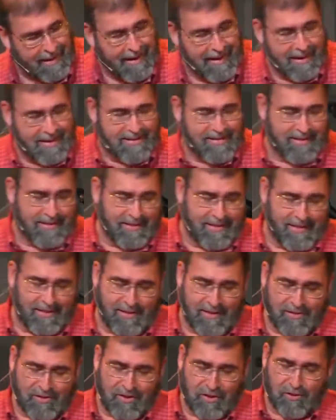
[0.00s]

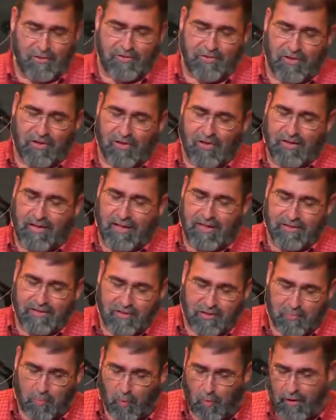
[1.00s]
It's used in all kinds
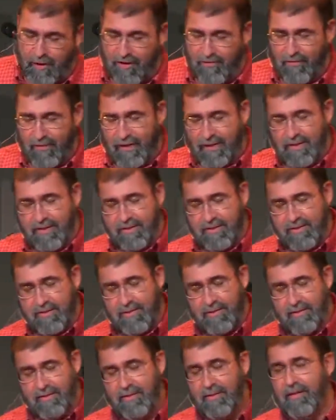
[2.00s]
of sporting events
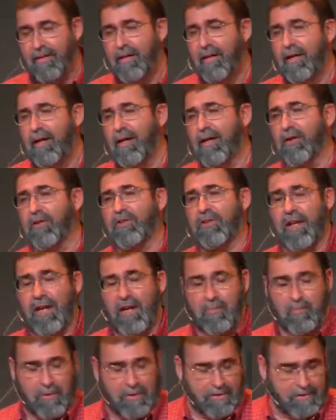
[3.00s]
and
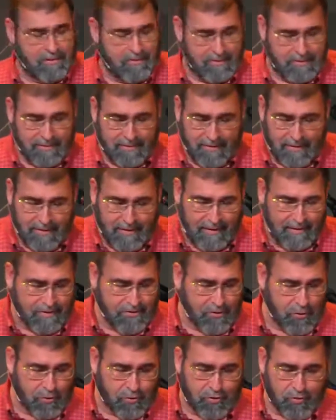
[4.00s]
entertainment,
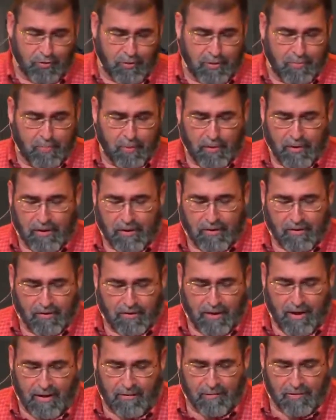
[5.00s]
social and political
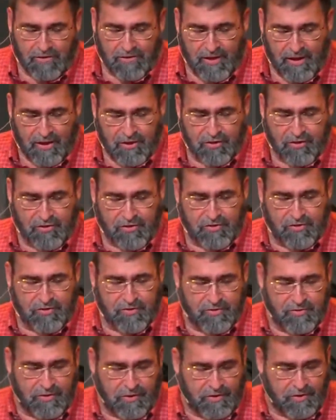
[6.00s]

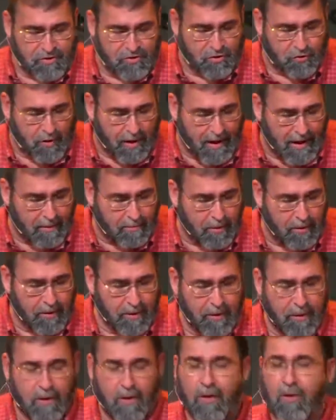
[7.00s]
conversations to describe
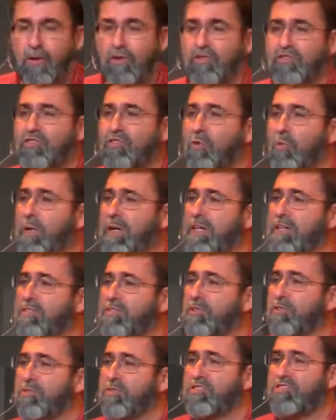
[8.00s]
or
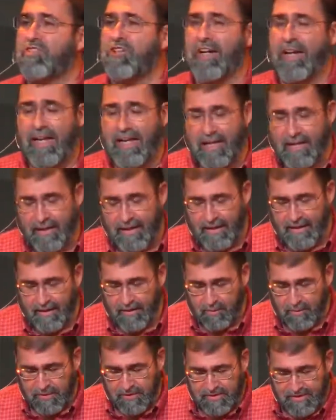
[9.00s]
squeeze Christianity
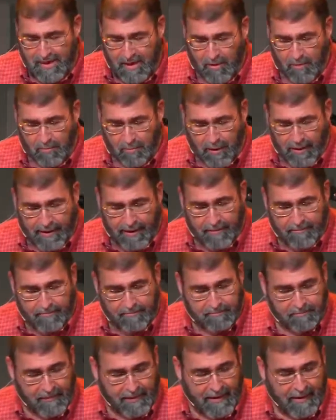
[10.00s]
into a soundbite.
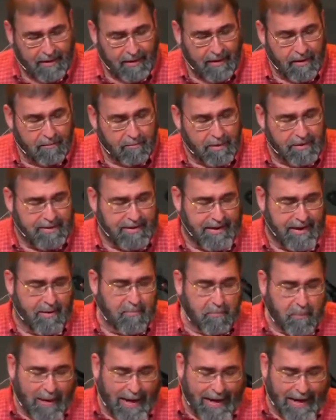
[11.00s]
But the
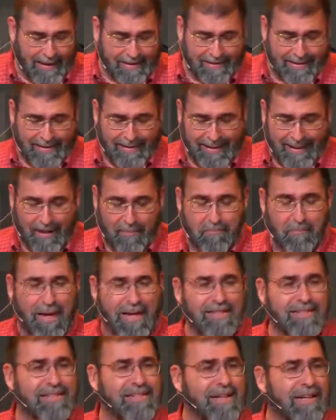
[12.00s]
impact and the
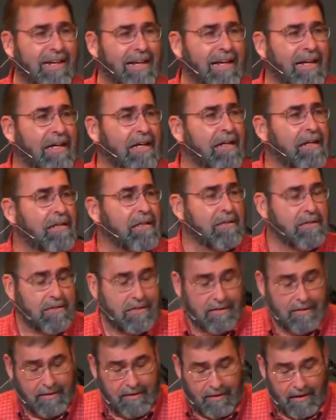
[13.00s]
immensity
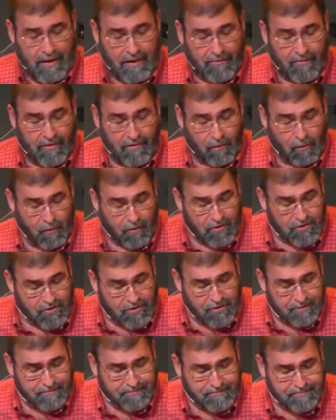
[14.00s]
of the verse